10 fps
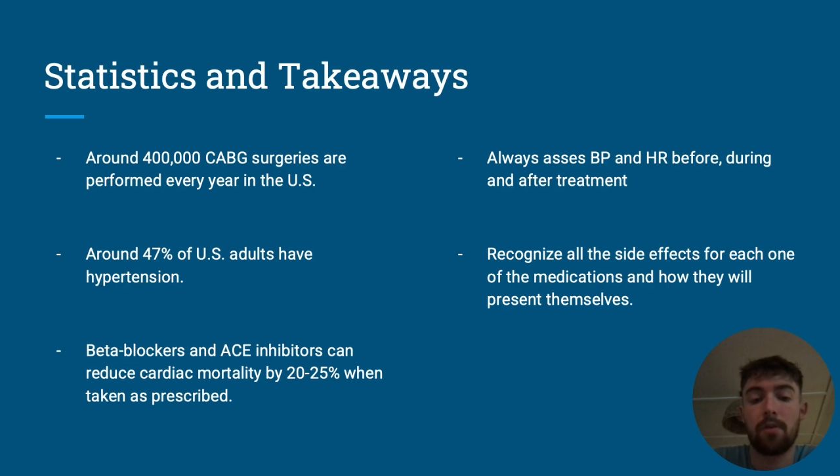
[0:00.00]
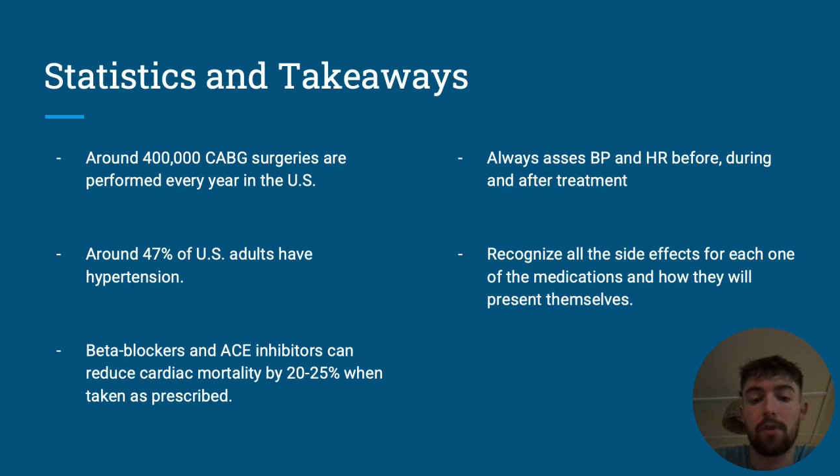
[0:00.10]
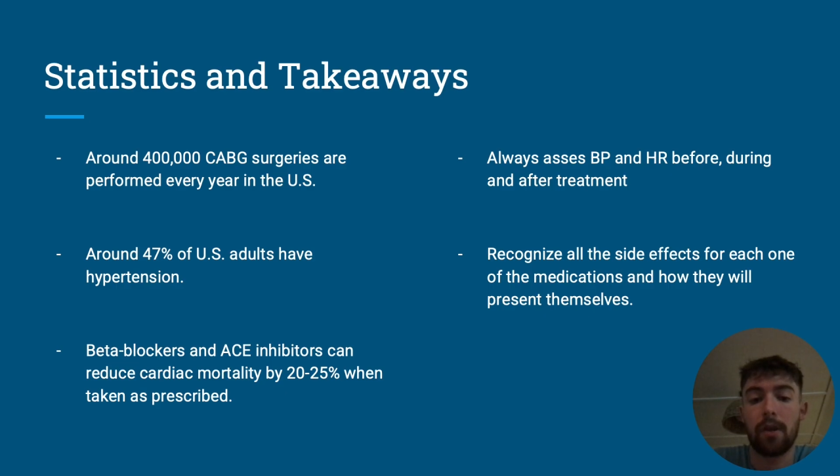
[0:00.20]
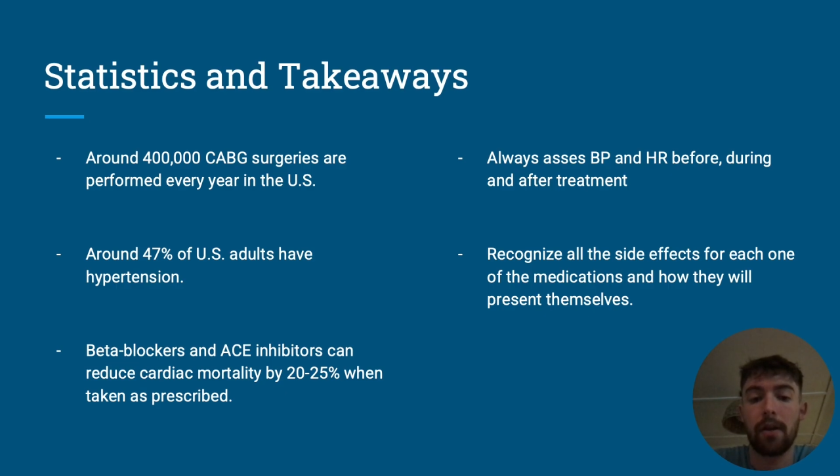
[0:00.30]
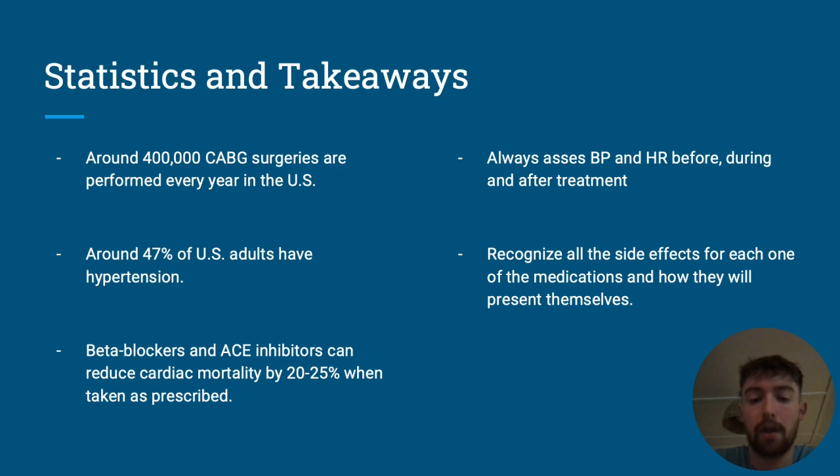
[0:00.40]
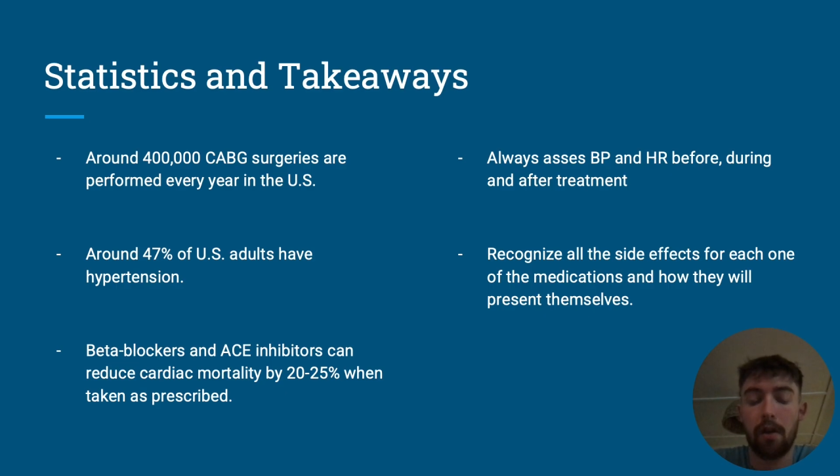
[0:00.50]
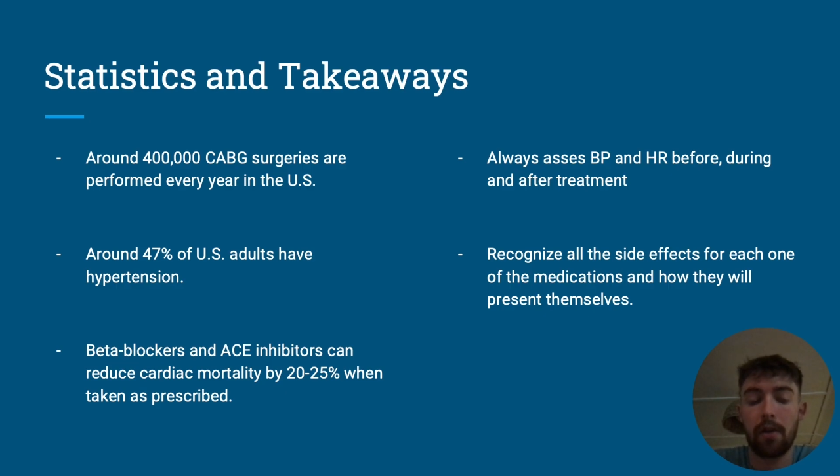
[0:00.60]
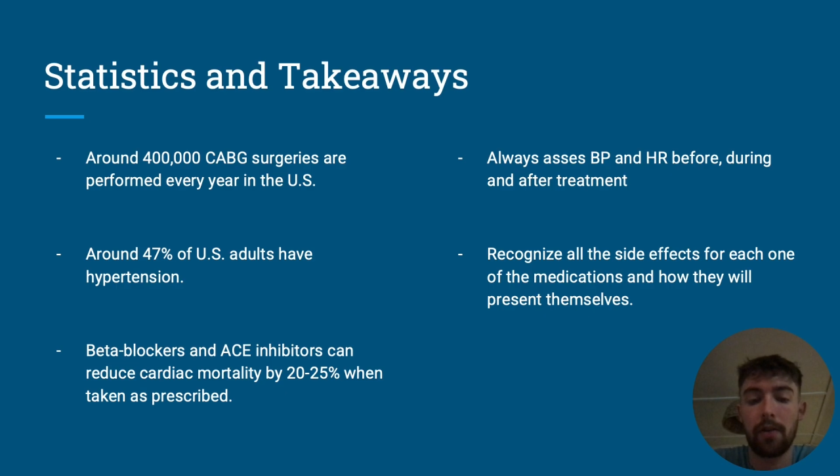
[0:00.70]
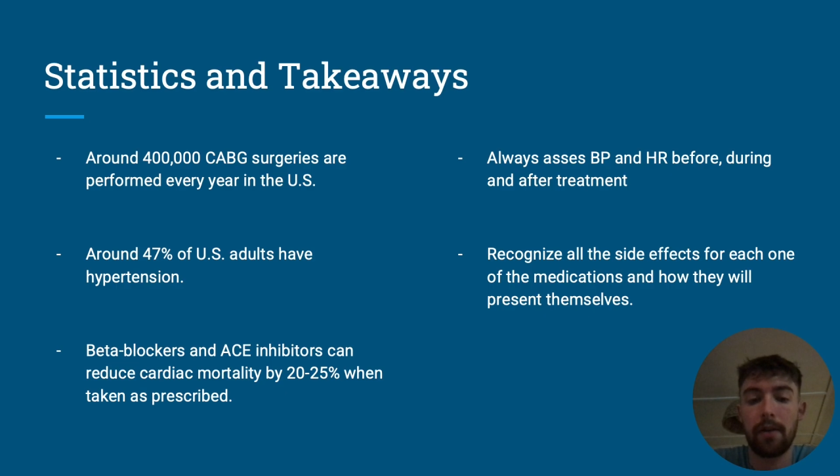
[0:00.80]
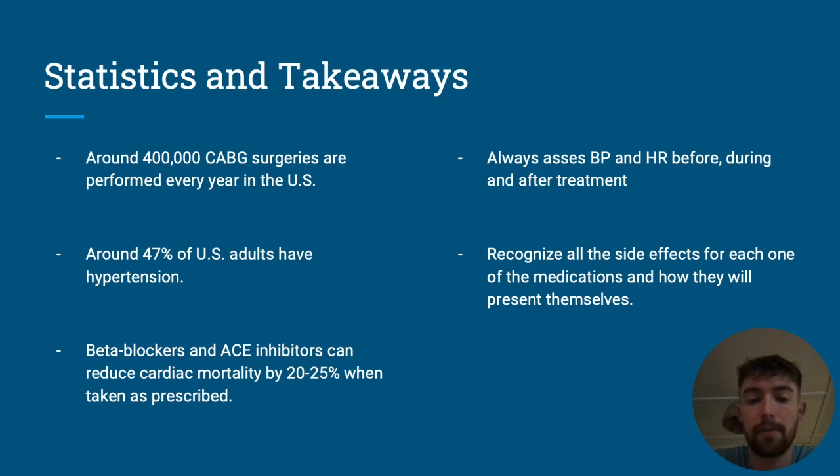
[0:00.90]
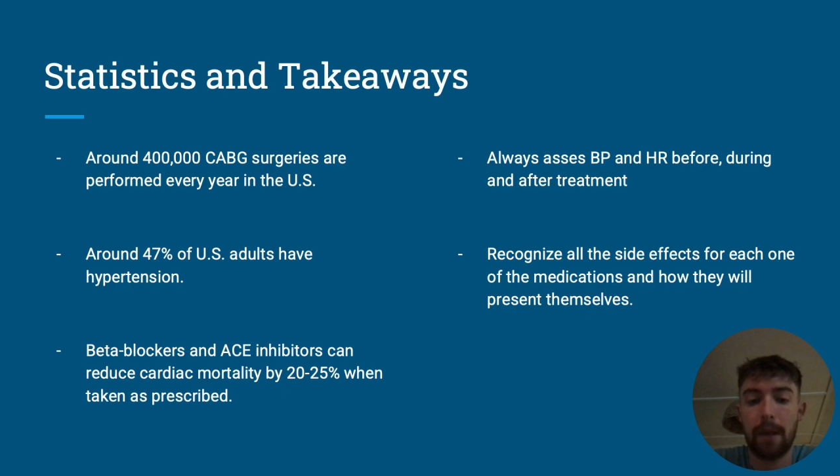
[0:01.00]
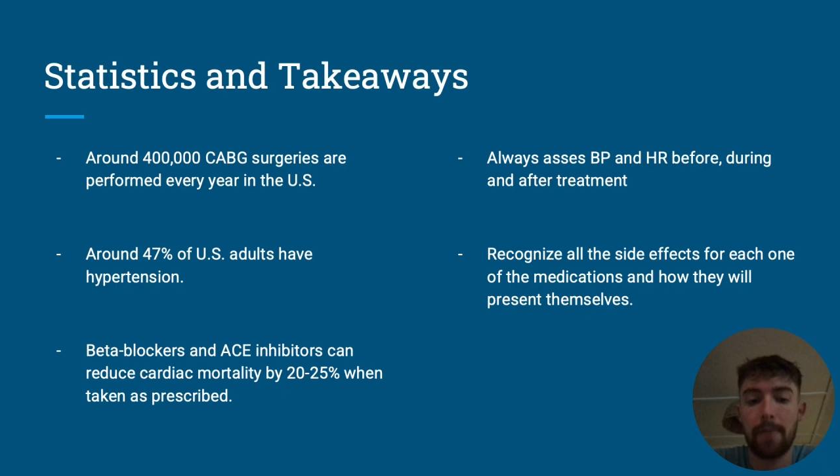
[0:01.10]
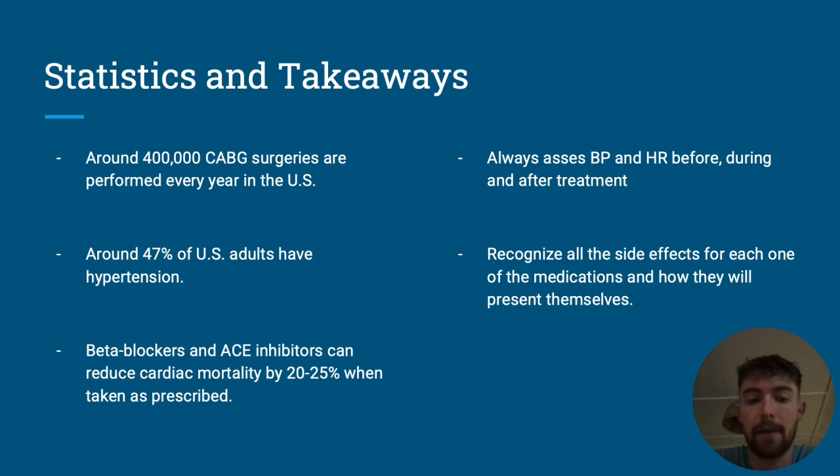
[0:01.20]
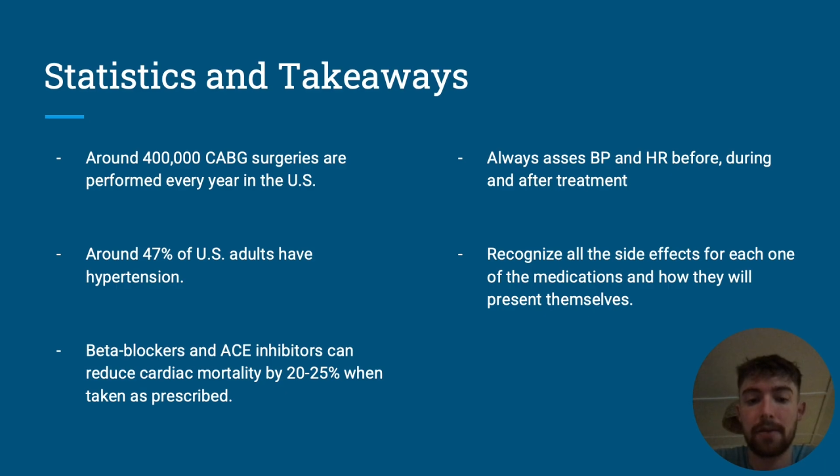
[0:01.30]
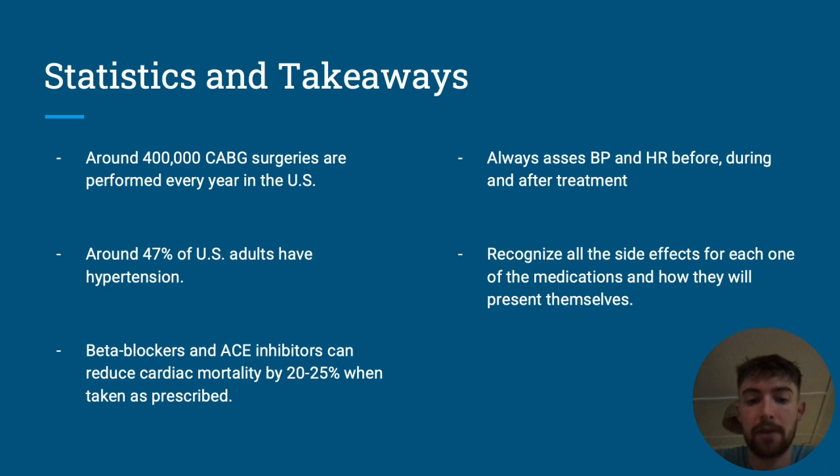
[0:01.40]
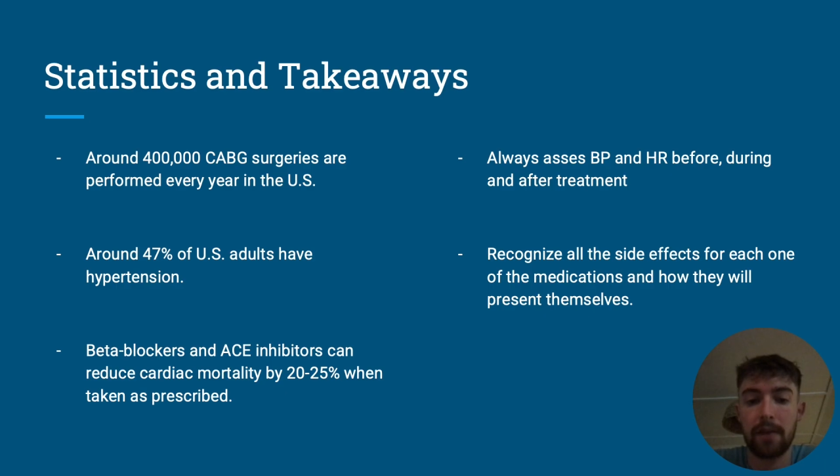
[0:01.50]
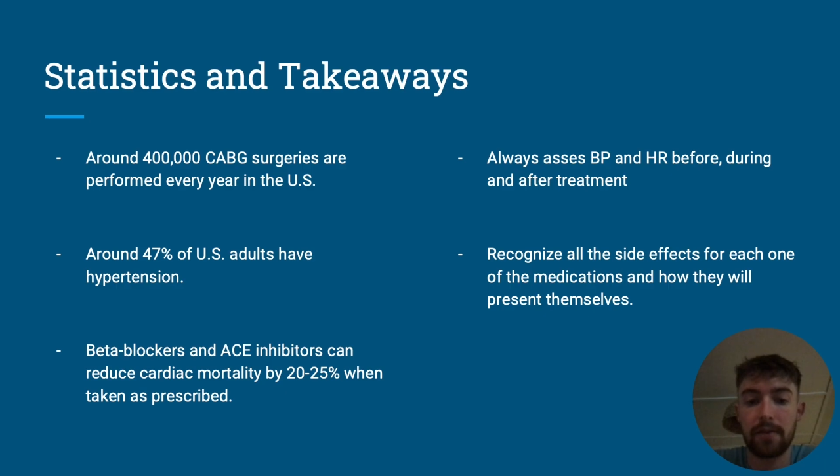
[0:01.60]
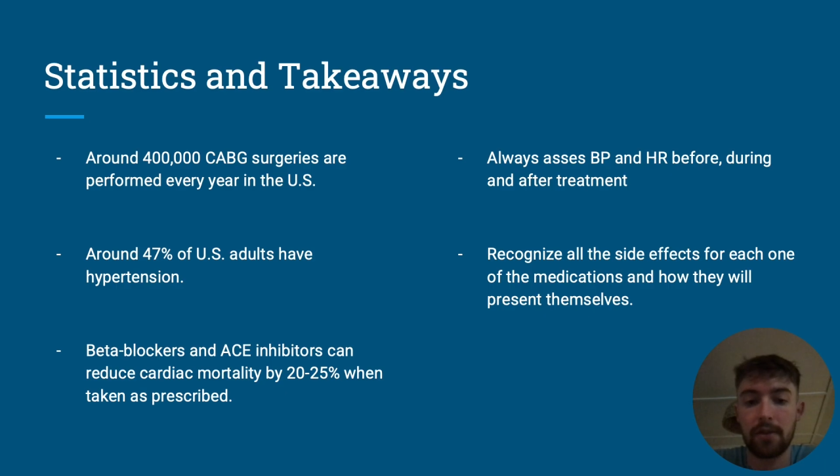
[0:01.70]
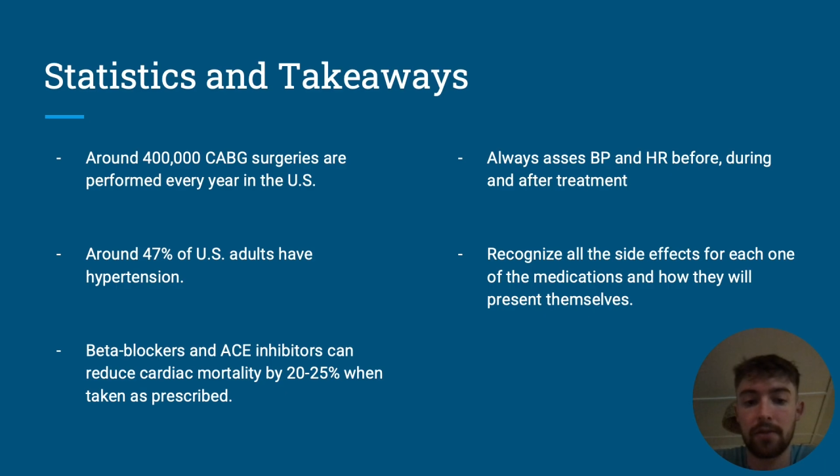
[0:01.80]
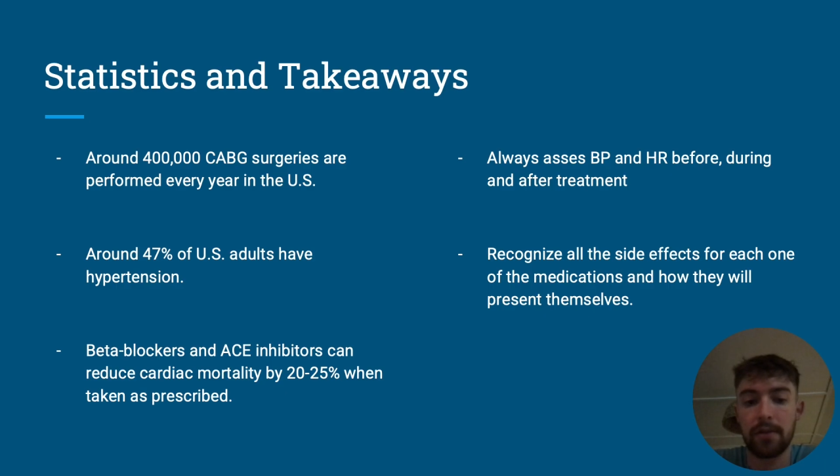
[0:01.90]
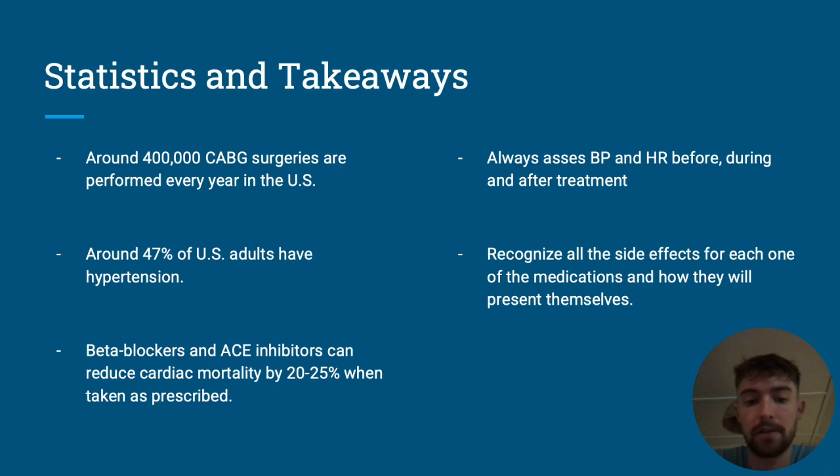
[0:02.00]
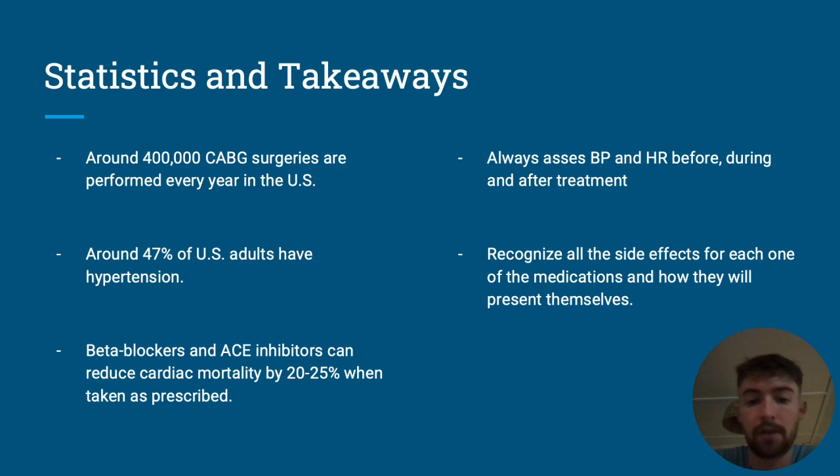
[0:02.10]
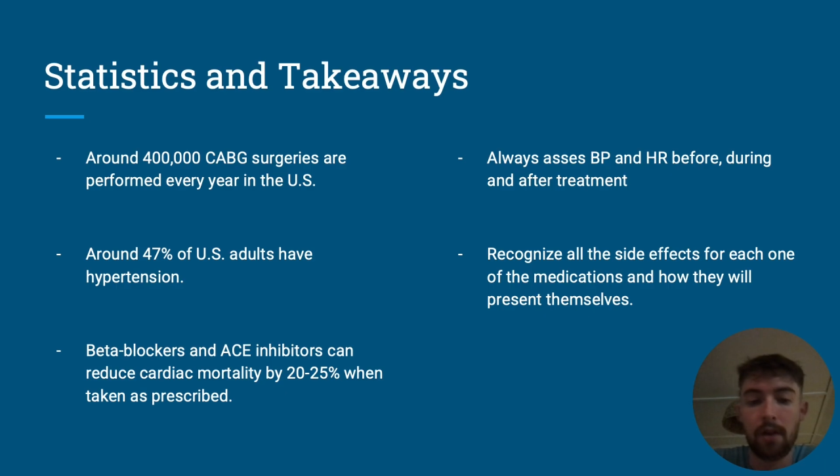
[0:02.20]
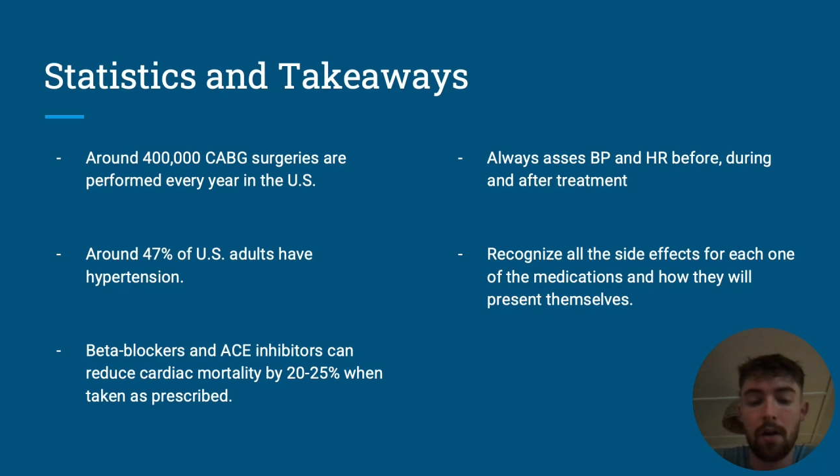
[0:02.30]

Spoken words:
coronary artery bypass graft surgeries,